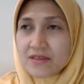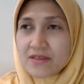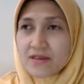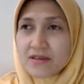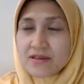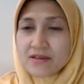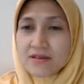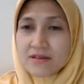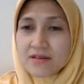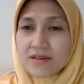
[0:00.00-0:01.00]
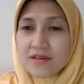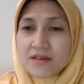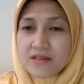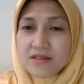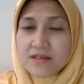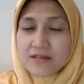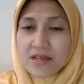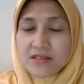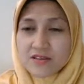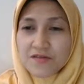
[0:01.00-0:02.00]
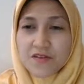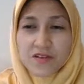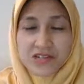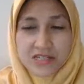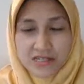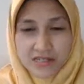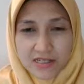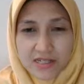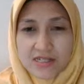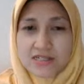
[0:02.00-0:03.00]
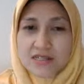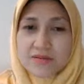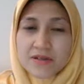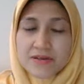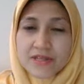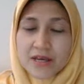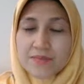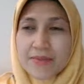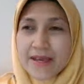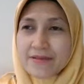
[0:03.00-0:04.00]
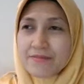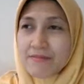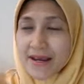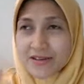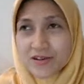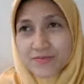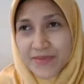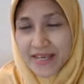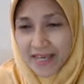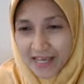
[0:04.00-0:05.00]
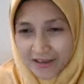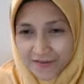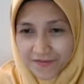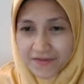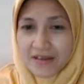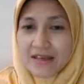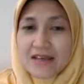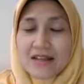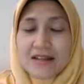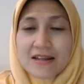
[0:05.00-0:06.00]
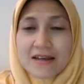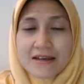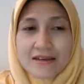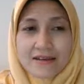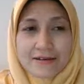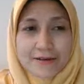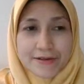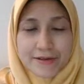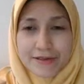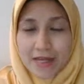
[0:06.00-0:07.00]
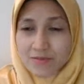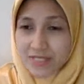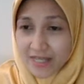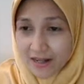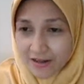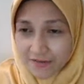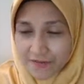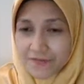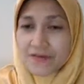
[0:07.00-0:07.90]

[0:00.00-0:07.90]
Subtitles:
the sense of consciousness. They might not behave like themselves.